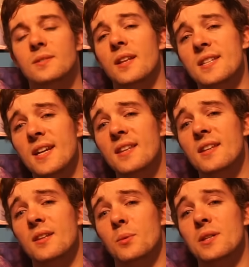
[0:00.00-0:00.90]
Now, the second
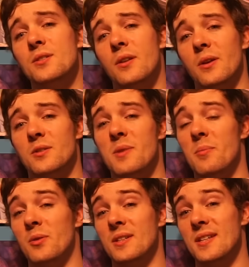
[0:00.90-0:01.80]
thing that really stood out to me
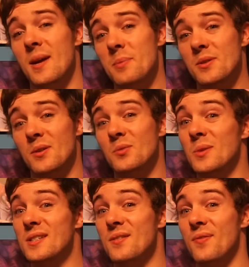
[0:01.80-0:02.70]
about this episode
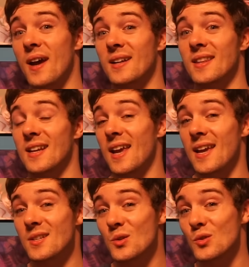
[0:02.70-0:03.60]
was the fact that
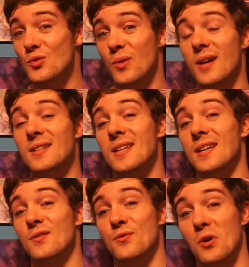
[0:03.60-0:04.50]
Hazel tried to
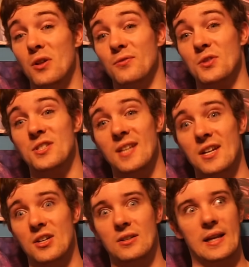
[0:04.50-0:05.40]
take the fall for
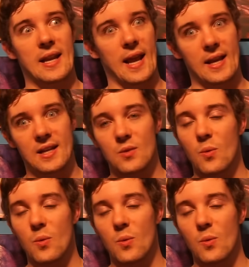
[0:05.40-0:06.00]
Cinder, and any